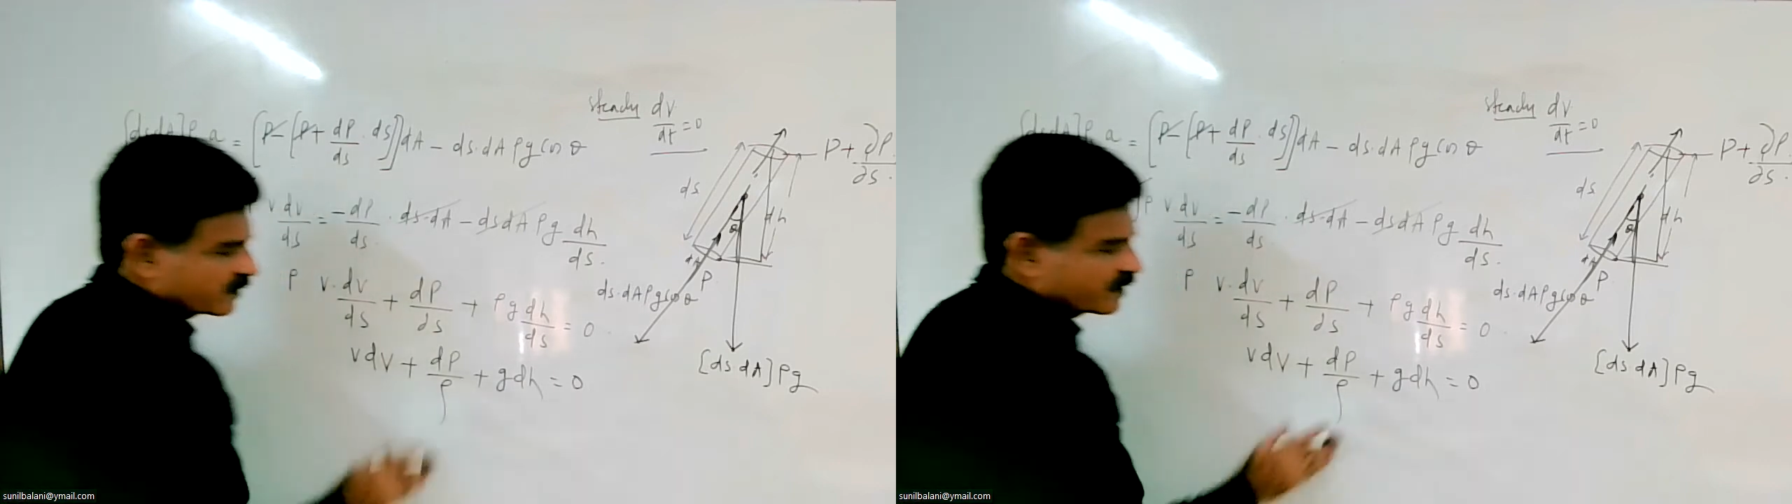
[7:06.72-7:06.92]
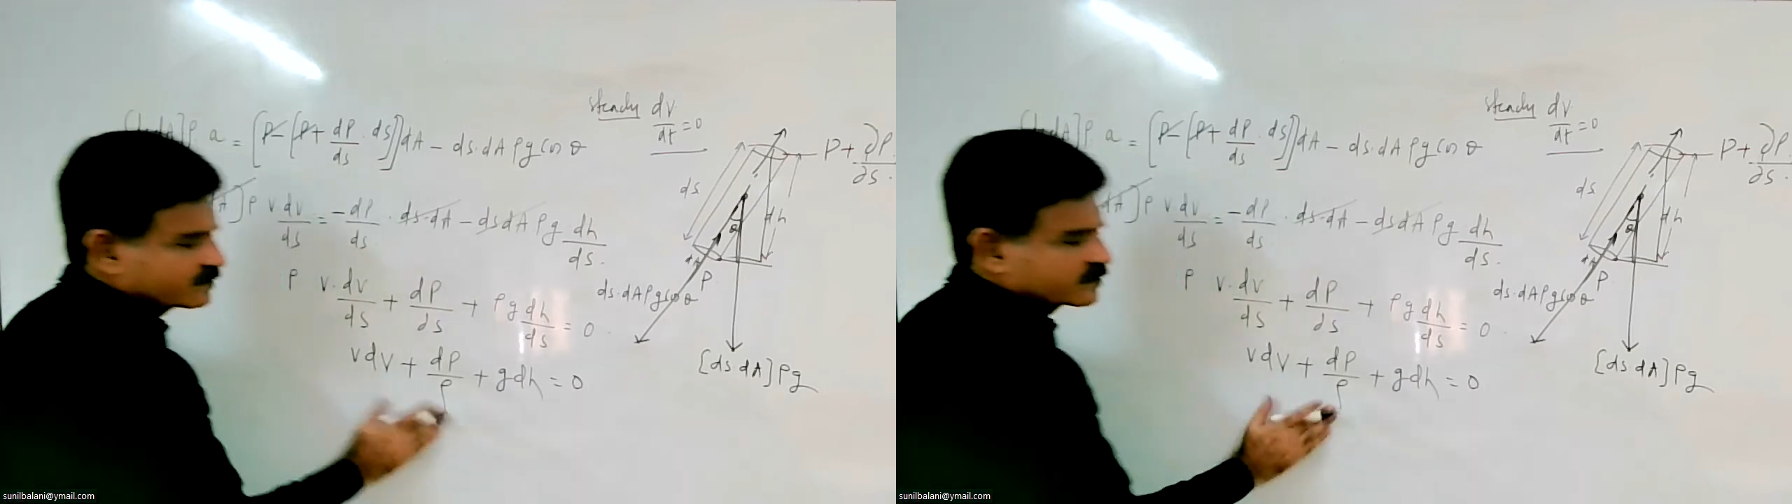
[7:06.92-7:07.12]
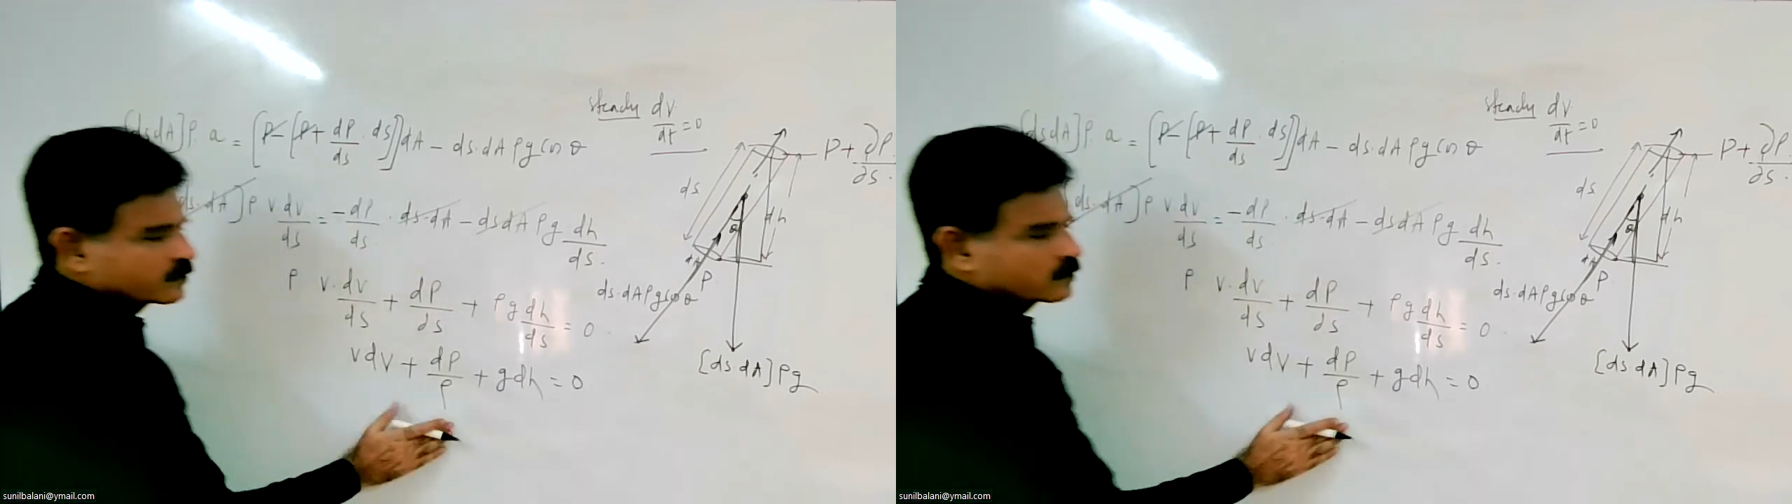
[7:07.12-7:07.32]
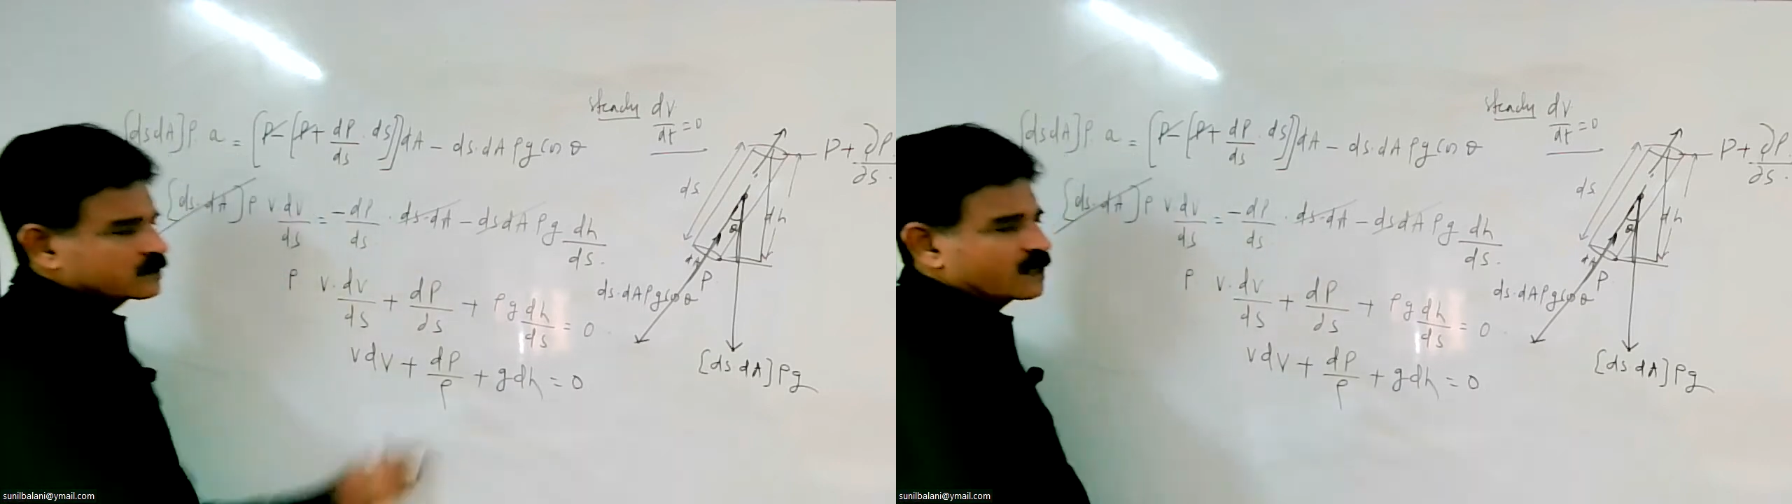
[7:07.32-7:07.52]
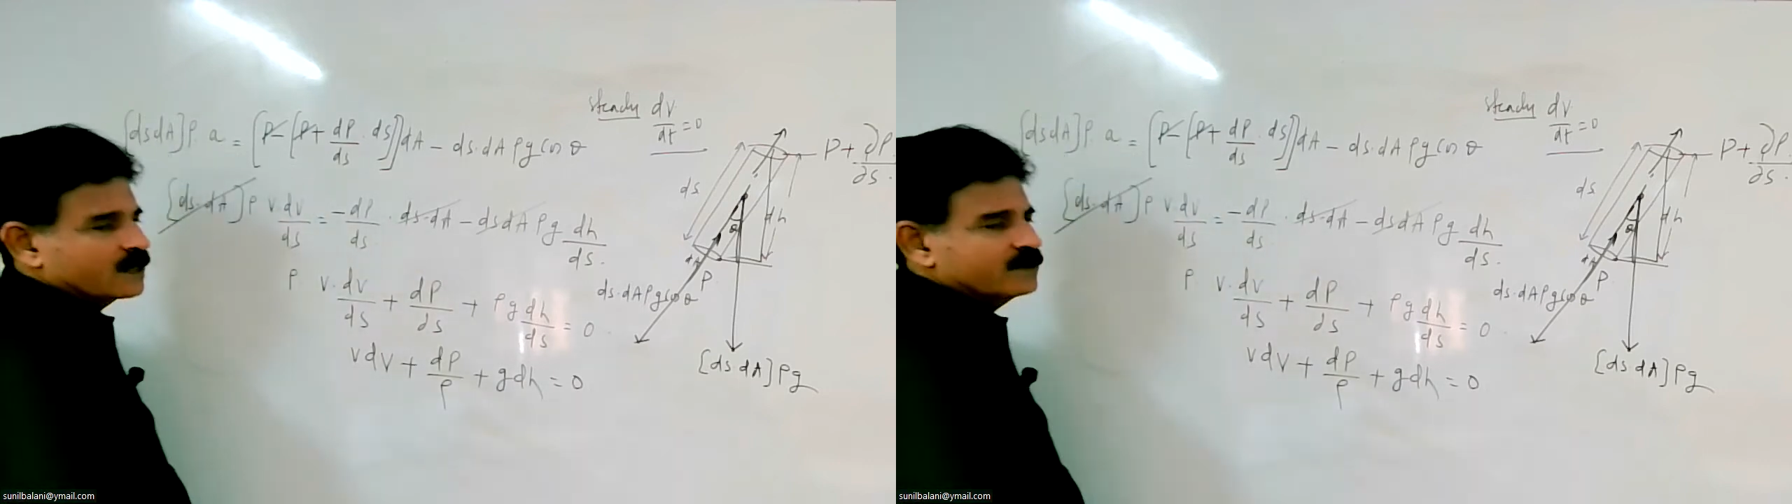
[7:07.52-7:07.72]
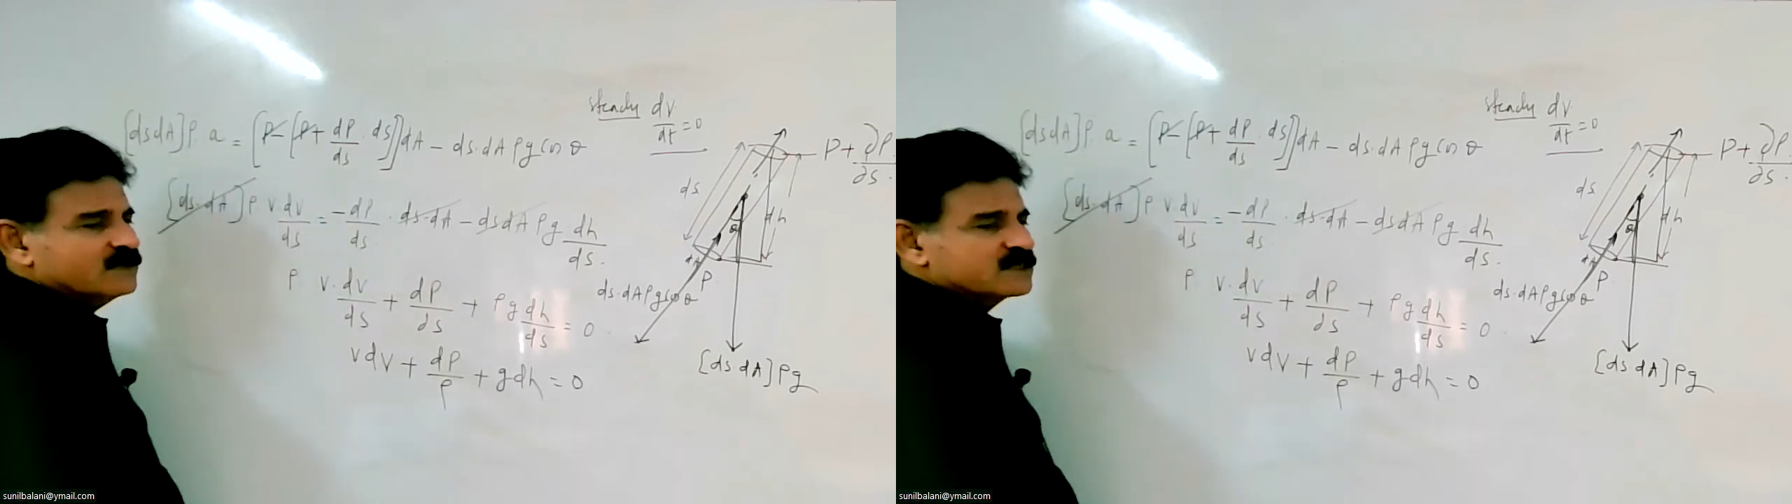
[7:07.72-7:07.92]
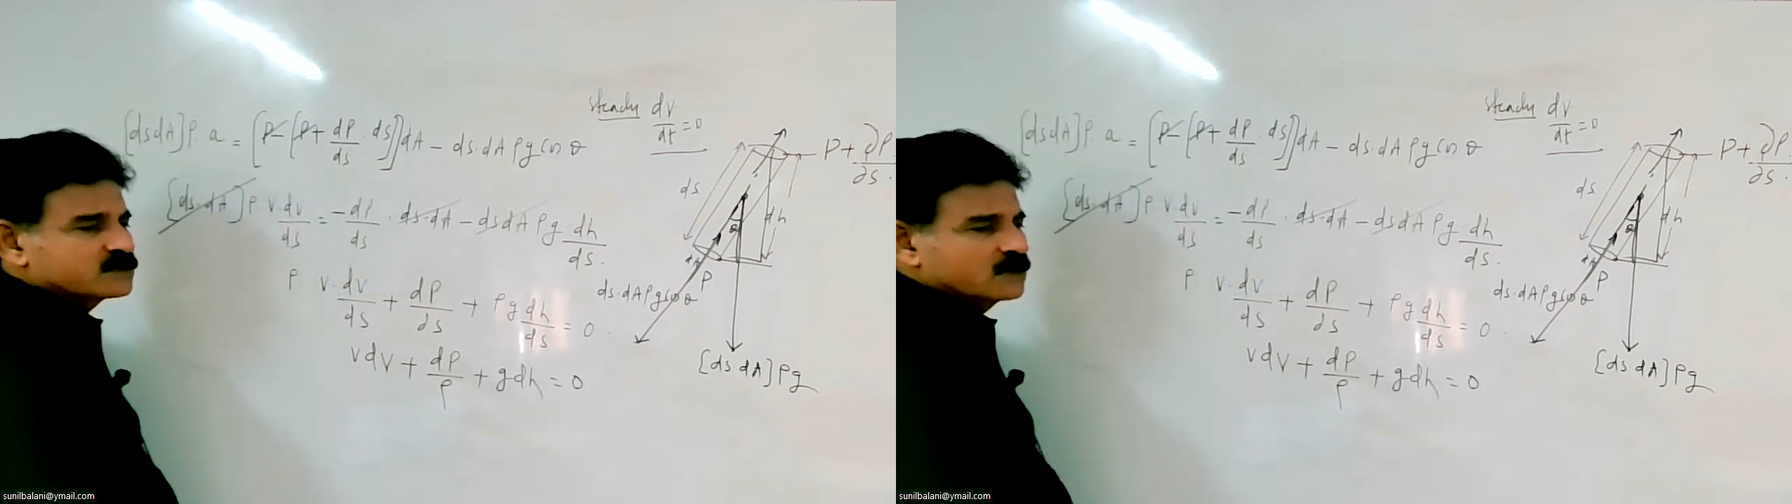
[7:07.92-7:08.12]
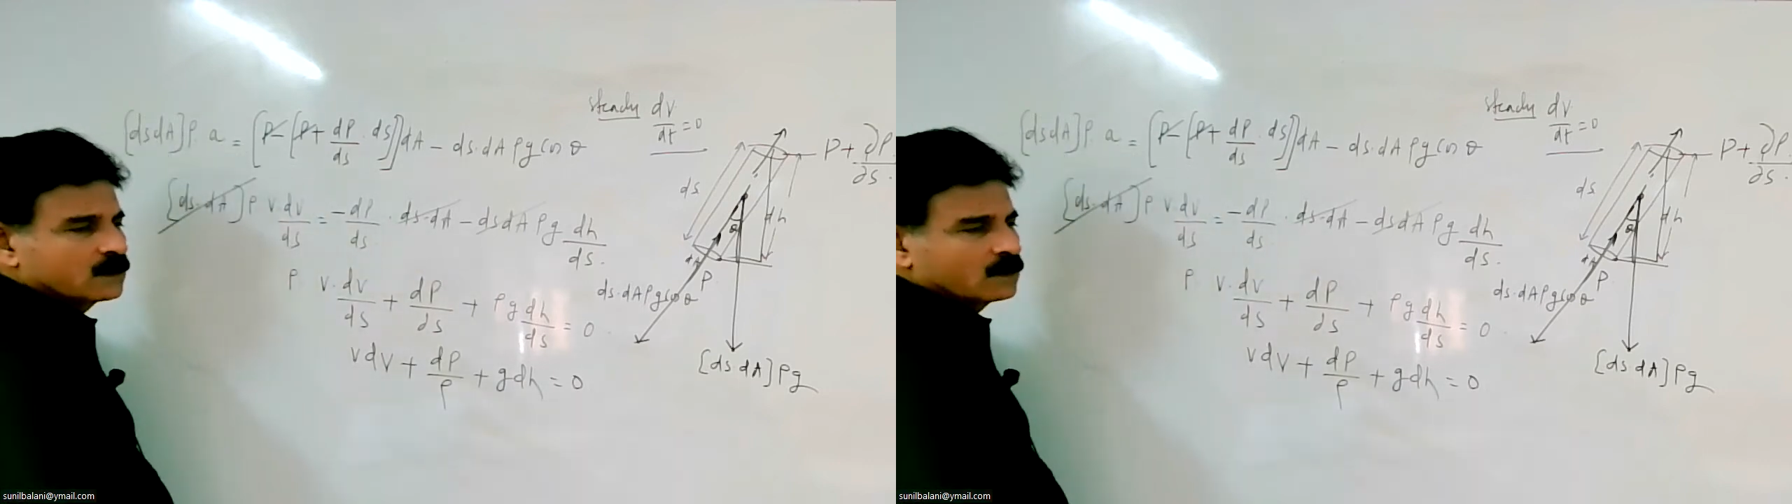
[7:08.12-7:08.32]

gives you the conventional